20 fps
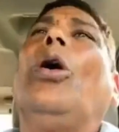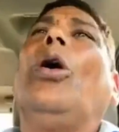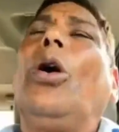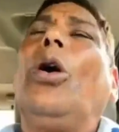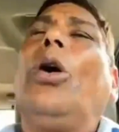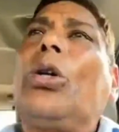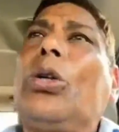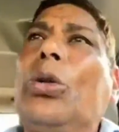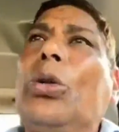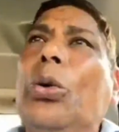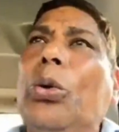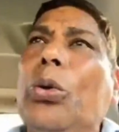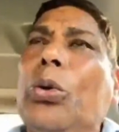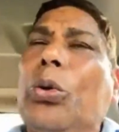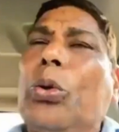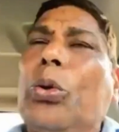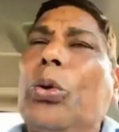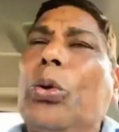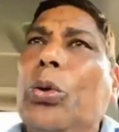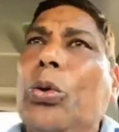
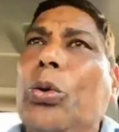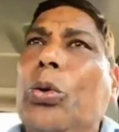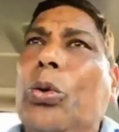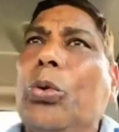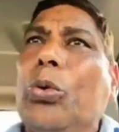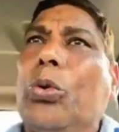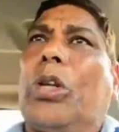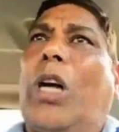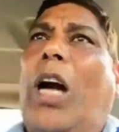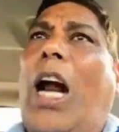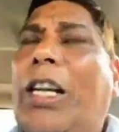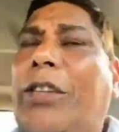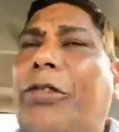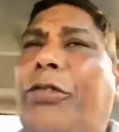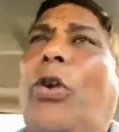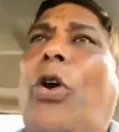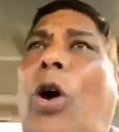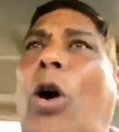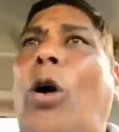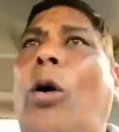to
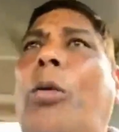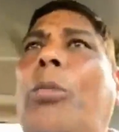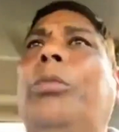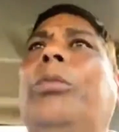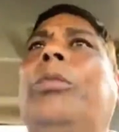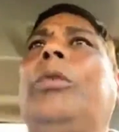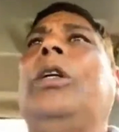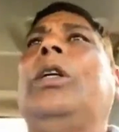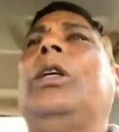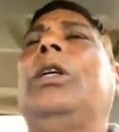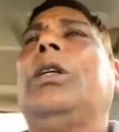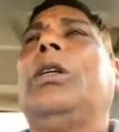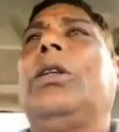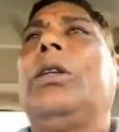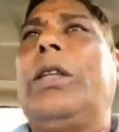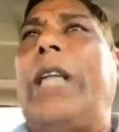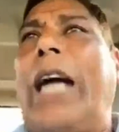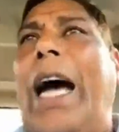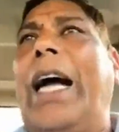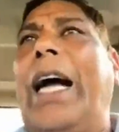transform
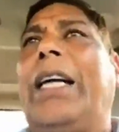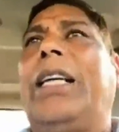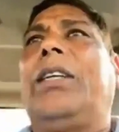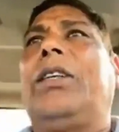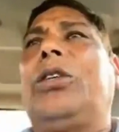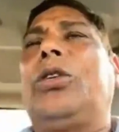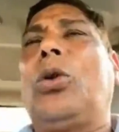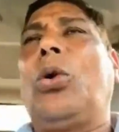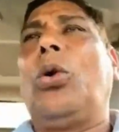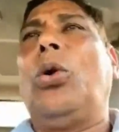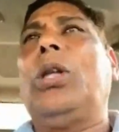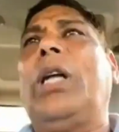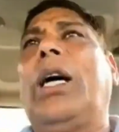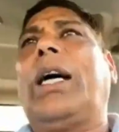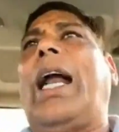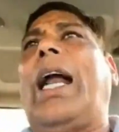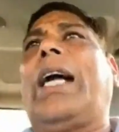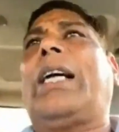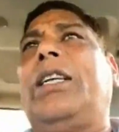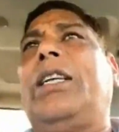that through the
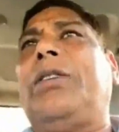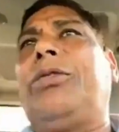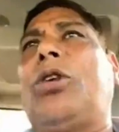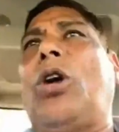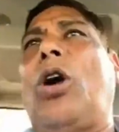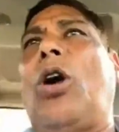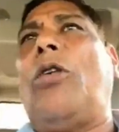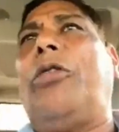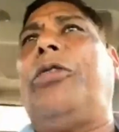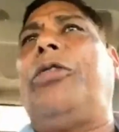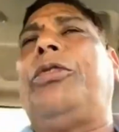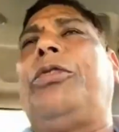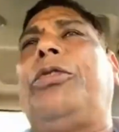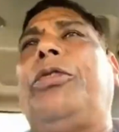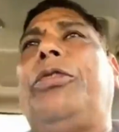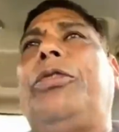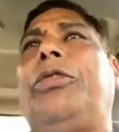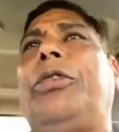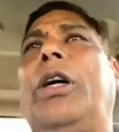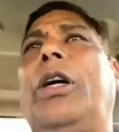collectives of
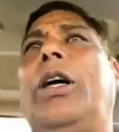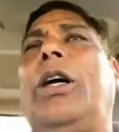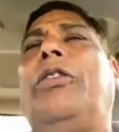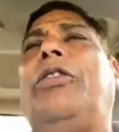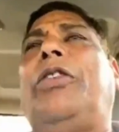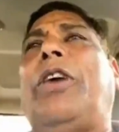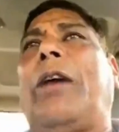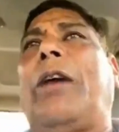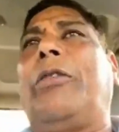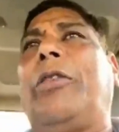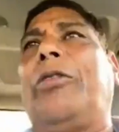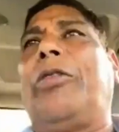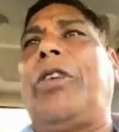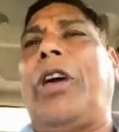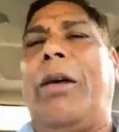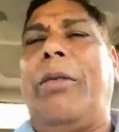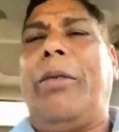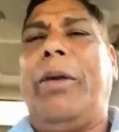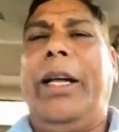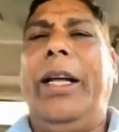farming
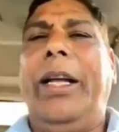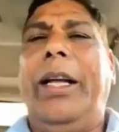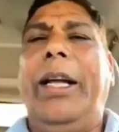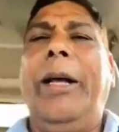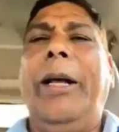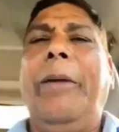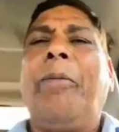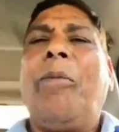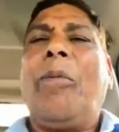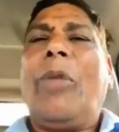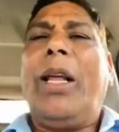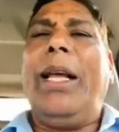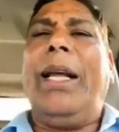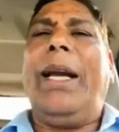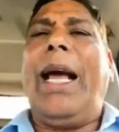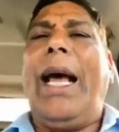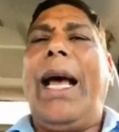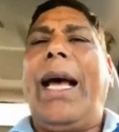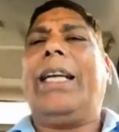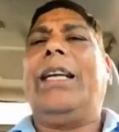family in
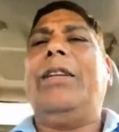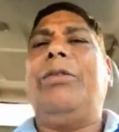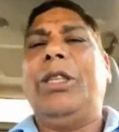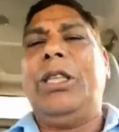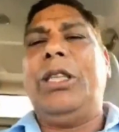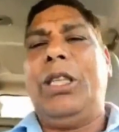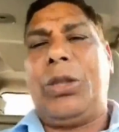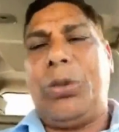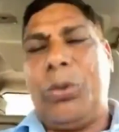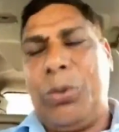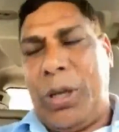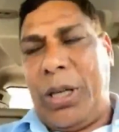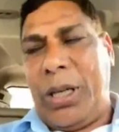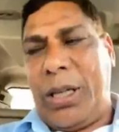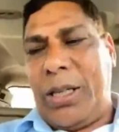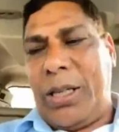an agribusiness unit.